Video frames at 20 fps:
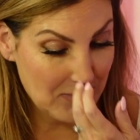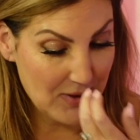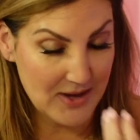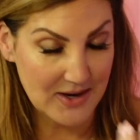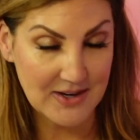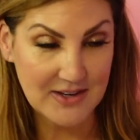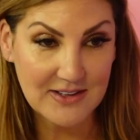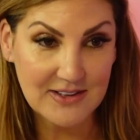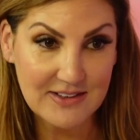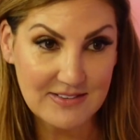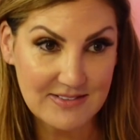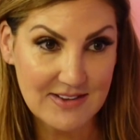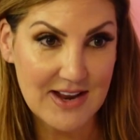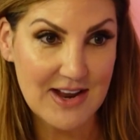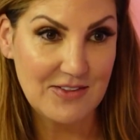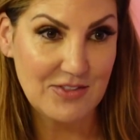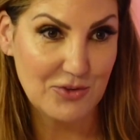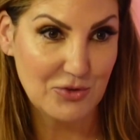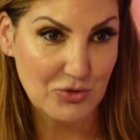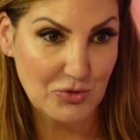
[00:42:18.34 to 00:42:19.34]
But at least I
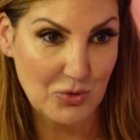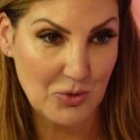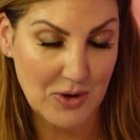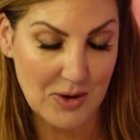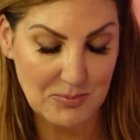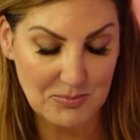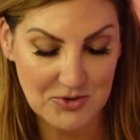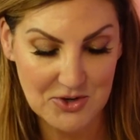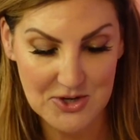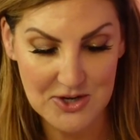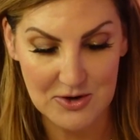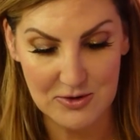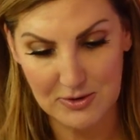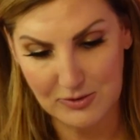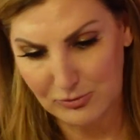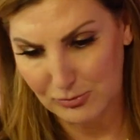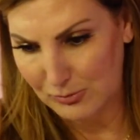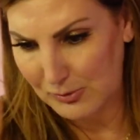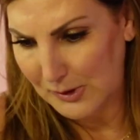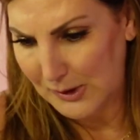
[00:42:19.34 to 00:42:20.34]
had the script, and I
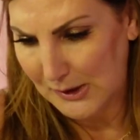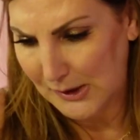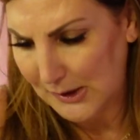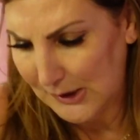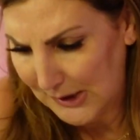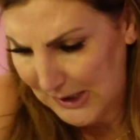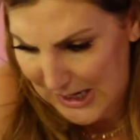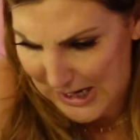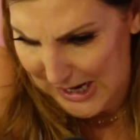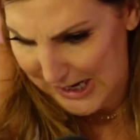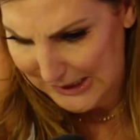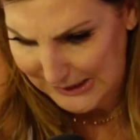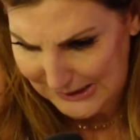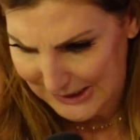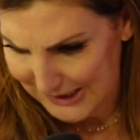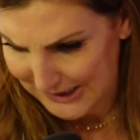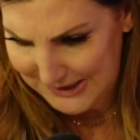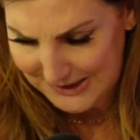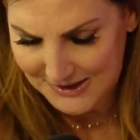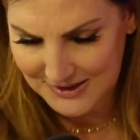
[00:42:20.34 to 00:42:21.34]
was reading and
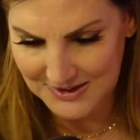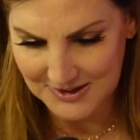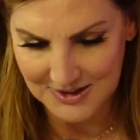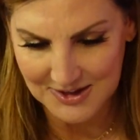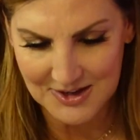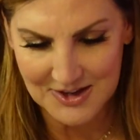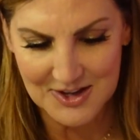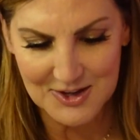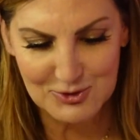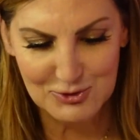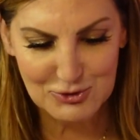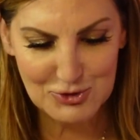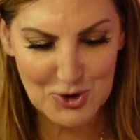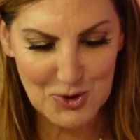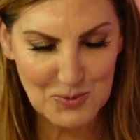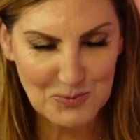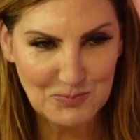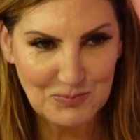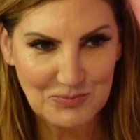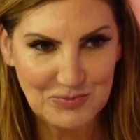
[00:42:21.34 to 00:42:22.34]
highlighting. Yeah. Oh, an
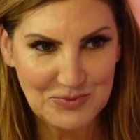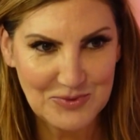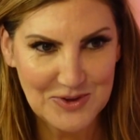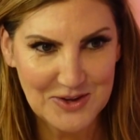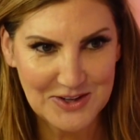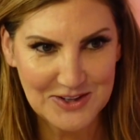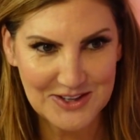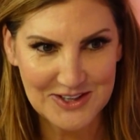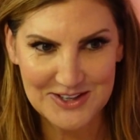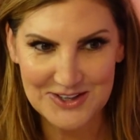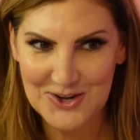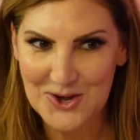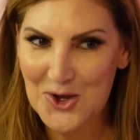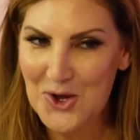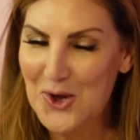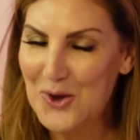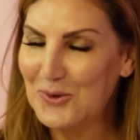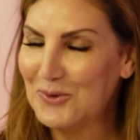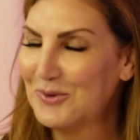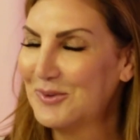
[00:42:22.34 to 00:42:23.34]
aggressive highlighter.
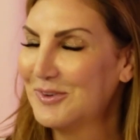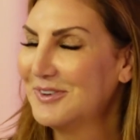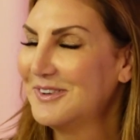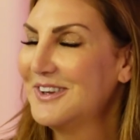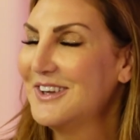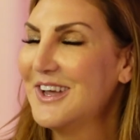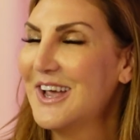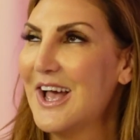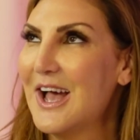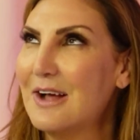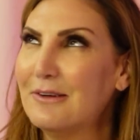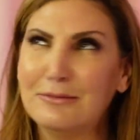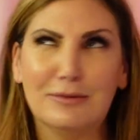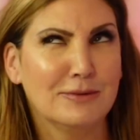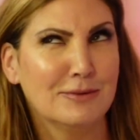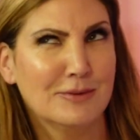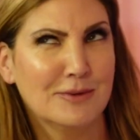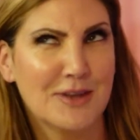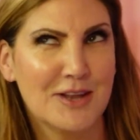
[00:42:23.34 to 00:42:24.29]
I love those days.